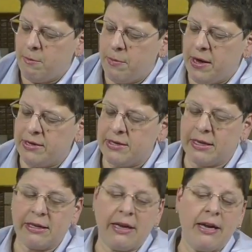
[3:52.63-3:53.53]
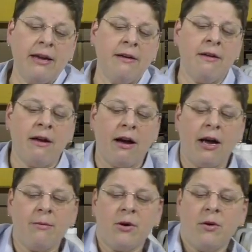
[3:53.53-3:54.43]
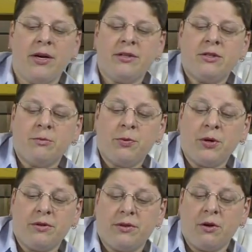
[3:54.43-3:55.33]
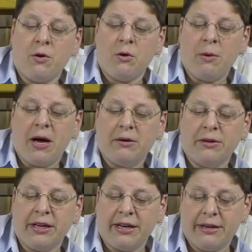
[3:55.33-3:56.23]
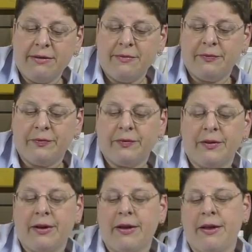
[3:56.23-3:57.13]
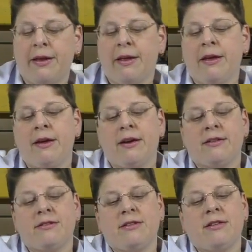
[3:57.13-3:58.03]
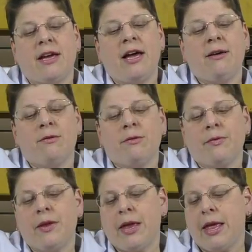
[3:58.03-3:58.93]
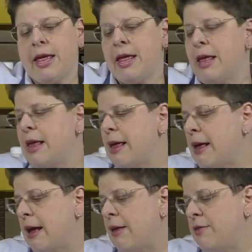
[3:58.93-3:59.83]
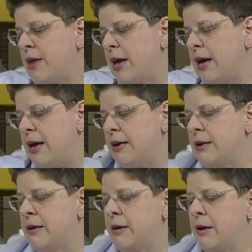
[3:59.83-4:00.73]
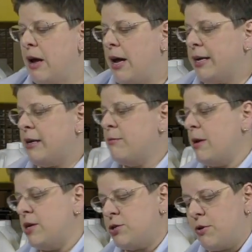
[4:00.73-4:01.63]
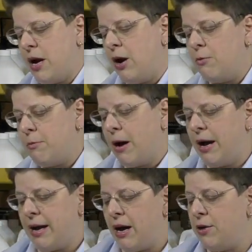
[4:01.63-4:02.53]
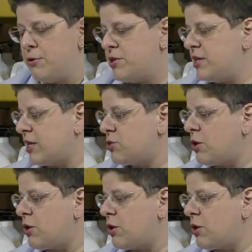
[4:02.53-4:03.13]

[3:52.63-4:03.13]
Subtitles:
basically, I'm going to put the whole bottle in. You can see that. And then I can measure out my other 6